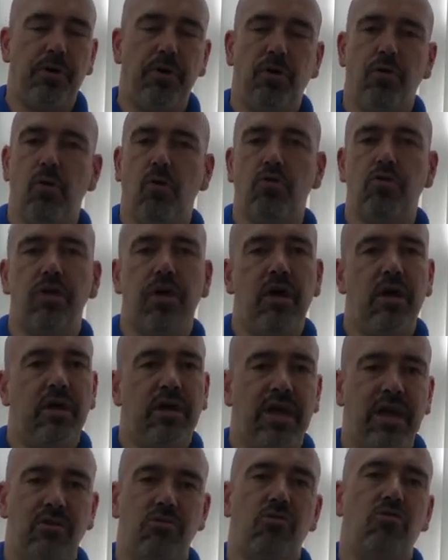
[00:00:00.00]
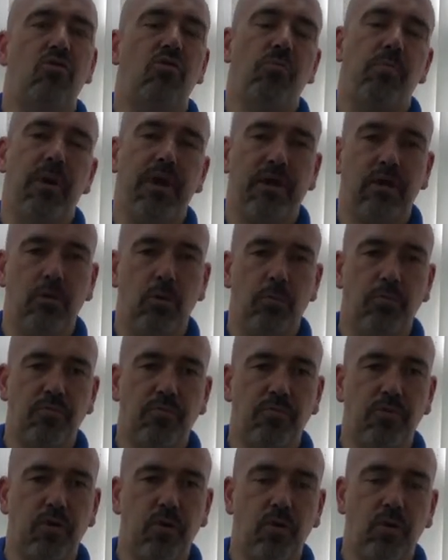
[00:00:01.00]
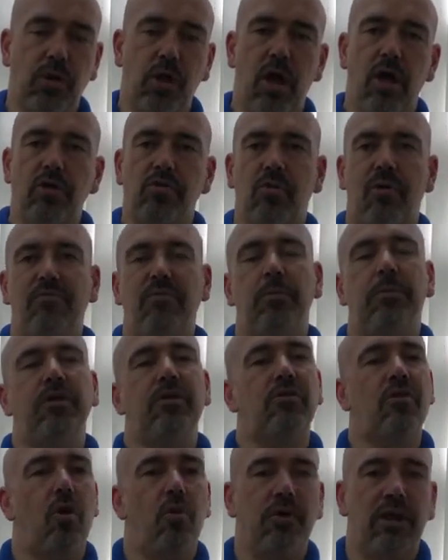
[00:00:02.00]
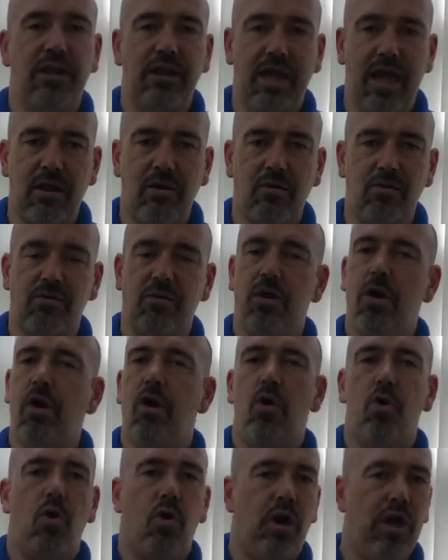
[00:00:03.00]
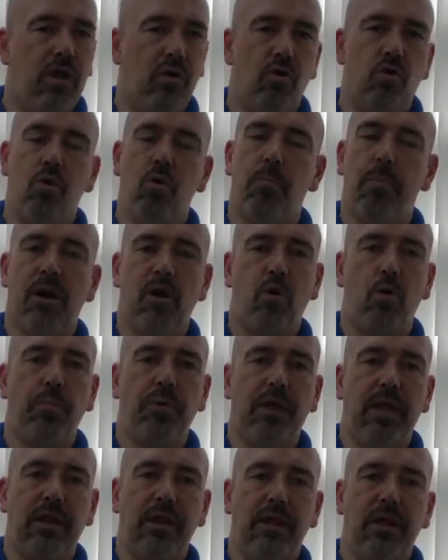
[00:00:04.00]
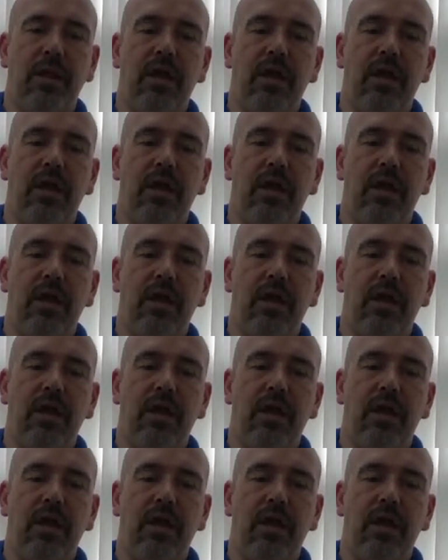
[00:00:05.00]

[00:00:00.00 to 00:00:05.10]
And of course, kids are just breaking up from school, so everybody's going into kennels. It'll come back up again.